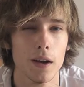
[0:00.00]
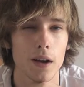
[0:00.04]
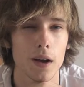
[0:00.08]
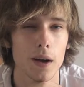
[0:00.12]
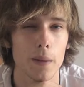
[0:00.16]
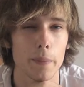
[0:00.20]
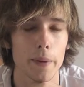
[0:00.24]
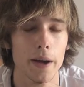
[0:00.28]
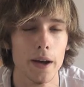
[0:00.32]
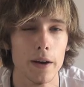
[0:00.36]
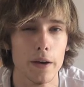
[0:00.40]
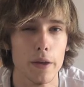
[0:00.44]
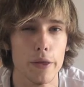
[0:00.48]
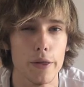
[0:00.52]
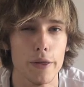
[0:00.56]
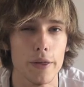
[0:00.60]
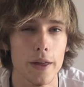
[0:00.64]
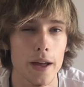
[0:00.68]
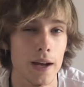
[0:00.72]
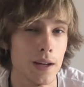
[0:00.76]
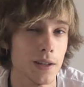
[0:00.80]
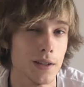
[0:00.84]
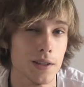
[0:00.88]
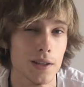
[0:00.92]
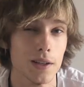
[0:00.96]
about
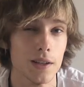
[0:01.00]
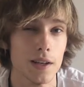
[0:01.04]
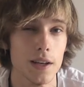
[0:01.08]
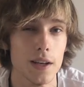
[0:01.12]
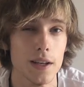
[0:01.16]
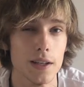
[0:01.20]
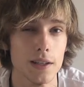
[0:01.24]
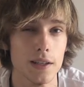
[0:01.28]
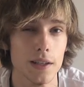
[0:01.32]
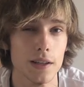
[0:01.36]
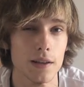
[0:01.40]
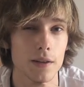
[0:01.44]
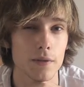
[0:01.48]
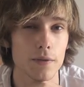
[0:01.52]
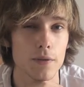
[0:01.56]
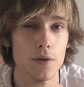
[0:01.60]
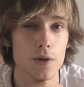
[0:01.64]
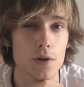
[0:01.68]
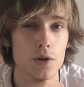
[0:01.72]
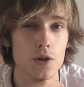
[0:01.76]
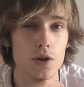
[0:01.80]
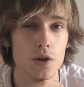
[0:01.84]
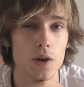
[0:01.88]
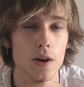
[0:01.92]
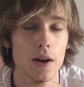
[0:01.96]
1,000 years in the
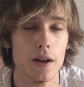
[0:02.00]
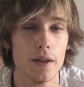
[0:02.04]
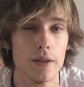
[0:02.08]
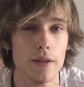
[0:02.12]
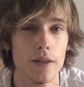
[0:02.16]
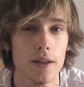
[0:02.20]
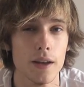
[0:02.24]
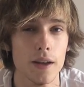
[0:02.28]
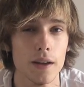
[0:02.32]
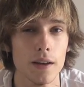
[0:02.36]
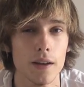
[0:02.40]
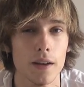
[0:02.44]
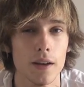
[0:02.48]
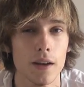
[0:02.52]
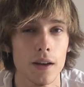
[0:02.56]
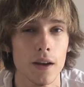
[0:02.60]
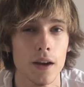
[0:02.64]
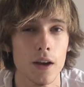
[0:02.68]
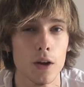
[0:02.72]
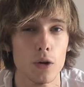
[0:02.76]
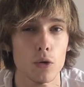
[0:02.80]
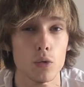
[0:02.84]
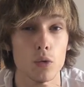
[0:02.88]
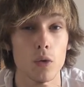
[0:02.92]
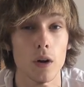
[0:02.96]
future, I think,
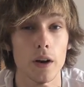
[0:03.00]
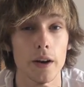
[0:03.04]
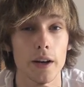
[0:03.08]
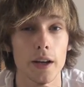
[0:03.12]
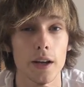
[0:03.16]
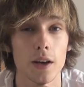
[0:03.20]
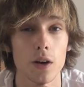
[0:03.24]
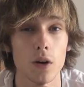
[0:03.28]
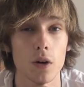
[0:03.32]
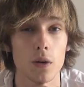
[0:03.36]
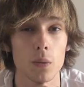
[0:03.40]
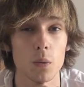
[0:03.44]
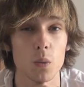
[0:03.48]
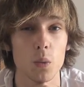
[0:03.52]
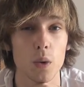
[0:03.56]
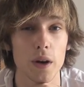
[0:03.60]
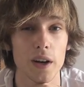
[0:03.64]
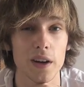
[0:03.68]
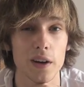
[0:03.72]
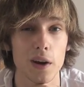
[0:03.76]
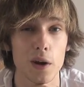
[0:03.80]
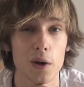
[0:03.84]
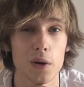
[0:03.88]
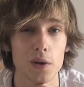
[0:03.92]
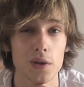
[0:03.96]
running on
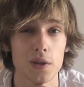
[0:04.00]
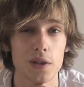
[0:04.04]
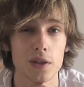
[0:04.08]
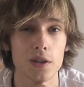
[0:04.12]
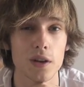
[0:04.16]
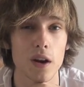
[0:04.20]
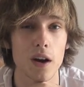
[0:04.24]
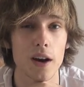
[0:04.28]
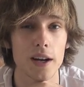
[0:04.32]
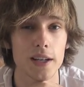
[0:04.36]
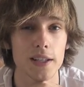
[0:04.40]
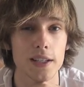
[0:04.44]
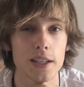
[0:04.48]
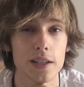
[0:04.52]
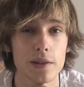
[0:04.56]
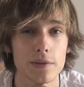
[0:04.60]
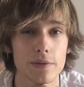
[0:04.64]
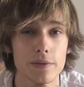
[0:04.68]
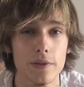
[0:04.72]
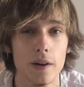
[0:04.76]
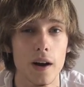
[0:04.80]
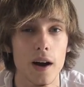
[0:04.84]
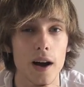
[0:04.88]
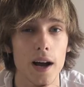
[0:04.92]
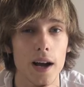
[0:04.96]
Windows
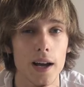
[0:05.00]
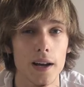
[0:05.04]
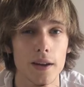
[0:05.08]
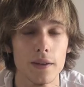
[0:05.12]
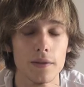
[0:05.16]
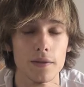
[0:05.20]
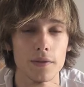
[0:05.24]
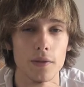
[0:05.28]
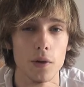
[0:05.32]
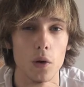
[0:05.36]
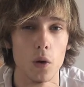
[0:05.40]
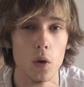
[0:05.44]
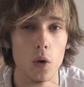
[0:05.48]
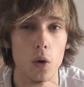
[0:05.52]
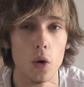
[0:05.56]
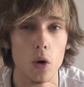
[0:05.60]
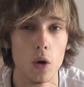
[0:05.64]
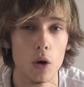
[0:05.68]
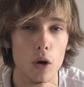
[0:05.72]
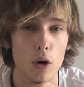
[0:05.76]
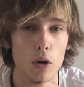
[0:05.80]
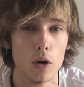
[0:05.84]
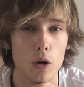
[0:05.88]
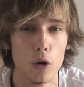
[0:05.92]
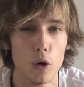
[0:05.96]
95
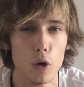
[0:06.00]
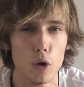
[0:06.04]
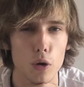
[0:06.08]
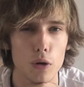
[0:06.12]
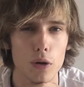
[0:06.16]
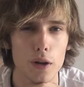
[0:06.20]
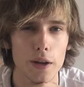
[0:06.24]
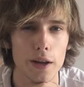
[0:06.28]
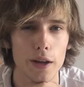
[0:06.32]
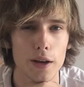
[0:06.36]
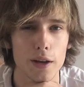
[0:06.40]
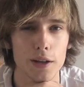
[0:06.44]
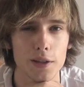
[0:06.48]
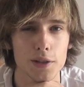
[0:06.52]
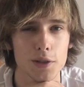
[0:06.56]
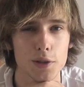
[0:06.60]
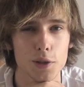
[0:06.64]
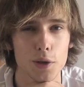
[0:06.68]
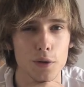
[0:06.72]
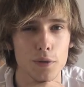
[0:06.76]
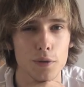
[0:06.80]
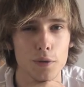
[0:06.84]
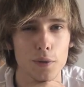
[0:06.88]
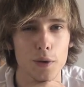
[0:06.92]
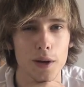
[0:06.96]
or earlier
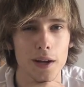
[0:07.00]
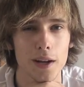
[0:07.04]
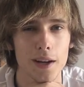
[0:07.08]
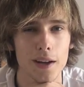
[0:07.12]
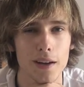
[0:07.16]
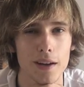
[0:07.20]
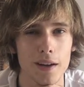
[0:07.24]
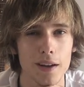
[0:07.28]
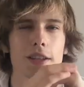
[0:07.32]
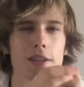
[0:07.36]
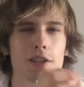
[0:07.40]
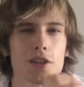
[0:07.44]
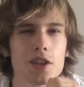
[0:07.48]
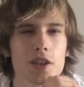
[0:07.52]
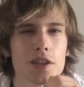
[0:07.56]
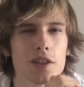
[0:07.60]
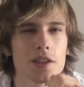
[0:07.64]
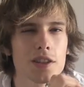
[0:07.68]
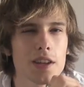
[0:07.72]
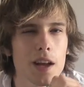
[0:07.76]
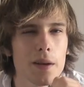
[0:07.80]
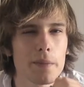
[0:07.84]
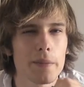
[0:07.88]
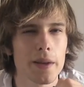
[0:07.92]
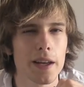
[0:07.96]
software. There's just
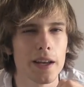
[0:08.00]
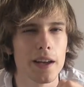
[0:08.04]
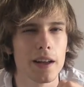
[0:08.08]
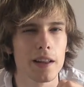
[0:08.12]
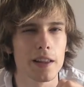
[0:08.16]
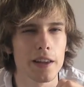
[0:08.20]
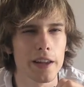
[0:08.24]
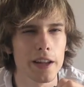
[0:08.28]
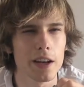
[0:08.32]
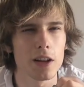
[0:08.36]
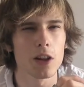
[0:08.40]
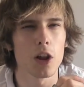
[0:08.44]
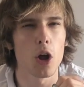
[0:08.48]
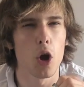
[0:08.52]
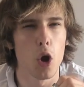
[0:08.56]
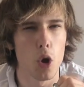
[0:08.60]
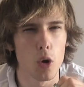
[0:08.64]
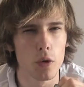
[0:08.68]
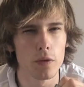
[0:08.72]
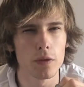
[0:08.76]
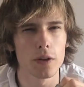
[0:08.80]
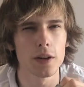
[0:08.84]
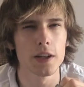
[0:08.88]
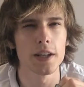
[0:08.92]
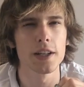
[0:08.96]
something a little
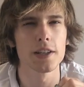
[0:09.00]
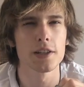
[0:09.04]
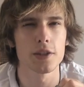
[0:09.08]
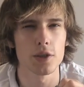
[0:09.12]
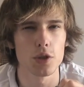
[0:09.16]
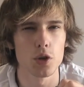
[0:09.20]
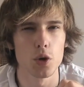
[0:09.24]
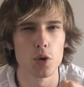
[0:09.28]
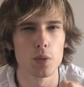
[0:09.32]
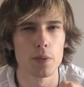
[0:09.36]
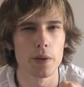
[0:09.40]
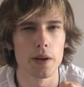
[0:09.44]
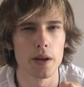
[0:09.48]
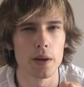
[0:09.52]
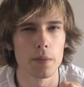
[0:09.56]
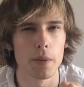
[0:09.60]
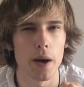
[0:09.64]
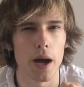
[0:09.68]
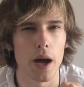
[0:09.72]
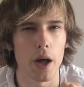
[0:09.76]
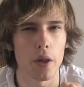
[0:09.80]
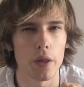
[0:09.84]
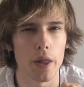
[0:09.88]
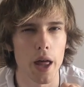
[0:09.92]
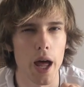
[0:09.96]
overly stupid
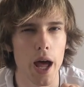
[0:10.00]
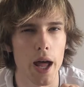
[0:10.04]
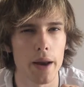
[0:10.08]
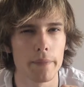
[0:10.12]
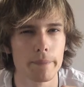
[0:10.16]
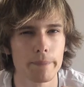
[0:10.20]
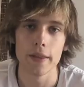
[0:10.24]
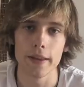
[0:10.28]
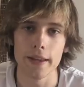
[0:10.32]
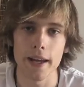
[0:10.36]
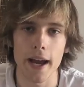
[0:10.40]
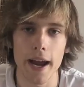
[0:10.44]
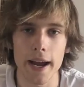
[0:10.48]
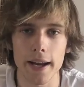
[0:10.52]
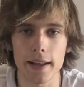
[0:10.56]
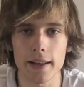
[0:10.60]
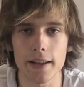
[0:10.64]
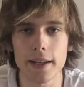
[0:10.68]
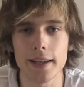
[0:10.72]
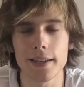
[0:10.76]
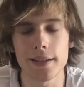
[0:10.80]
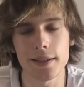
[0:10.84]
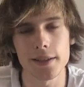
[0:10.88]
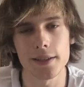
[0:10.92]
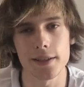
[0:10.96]
about that. The
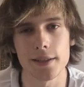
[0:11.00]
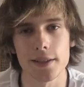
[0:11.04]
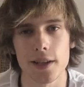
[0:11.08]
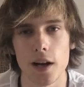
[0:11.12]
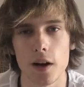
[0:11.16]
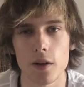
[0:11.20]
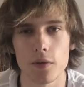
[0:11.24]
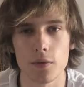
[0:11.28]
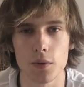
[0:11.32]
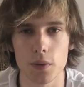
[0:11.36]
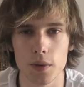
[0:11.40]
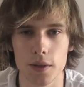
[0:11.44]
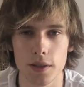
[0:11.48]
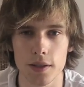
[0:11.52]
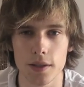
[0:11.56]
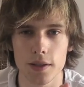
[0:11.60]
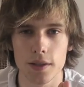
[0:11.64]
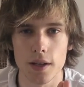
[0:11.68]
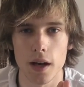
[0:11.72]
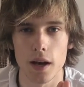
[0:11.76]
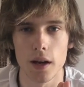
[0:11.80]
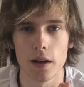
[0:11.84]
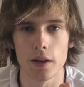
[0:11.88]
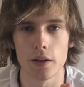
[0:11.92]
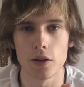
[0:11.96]
alien itself was
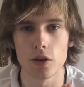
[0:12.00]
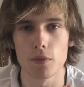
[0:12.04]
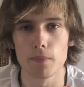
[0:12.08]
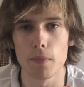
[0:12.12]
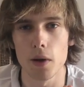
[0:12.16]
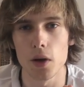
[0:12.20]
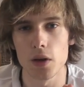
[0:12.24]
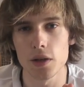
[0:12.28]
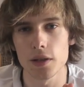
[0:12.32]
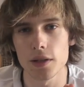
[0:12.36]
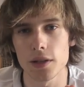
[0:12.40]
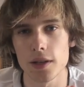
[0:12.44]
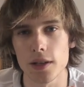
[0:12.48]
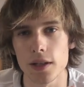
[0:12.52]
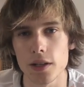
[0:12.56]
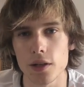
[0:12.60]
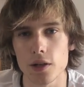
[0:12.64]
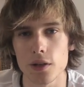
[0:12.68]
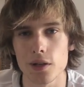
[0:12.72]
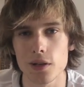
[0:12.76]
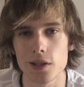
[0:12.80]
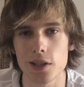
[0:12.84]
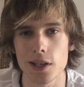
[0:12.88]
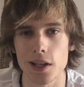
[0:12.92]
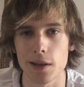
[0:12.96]
done mostly
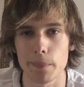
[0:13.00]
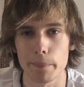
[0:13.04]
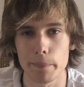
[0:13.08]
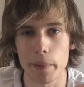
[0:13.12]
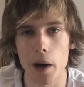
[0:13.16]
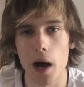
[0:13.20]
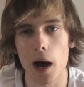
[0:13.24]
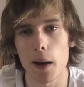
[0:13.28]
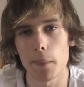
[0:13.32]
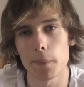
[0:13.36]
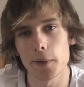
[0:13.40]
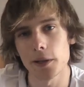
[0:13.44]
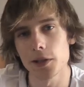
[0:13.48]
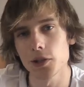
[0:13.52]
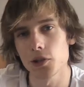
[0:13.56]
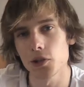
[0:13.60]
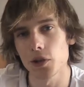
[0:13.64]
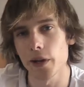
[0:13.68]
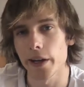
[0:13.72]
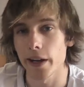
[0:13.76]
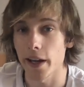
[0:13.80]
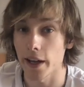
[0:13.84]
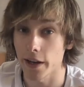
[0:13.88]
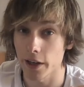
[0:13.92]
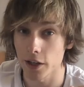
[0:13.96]
using
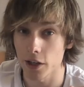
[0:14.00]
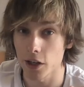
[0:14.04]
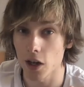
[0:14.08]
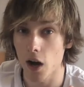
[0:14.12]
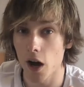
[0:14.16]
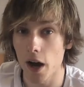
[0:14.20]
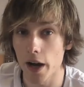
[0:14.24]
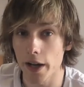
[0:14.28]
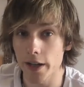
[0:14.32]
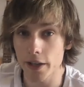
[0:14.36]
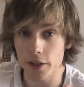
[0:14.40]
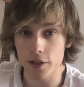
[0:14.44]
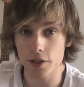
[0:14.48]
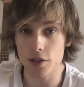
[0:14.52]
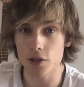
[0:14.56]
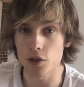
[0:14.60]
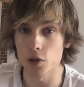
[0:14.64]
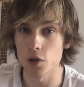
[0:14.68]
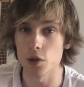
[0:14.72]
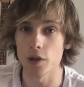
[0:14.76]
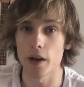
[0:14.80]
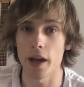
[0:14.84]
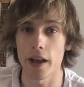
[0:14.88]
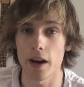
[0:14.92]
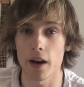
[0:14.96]
puppetry and a guy in a
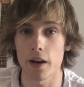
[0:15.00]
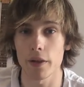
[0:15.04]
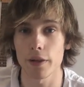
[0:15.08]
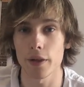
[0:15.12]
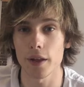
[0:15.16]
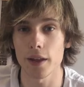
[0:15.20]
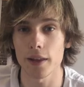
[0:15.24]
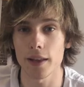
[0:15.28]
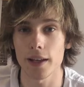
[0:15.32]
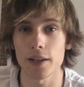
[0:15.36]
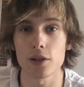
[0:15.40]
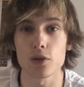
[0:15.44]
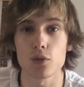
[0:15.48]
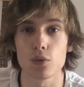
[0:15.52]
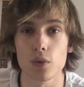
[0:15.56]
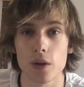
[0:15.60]
suit, and I think that's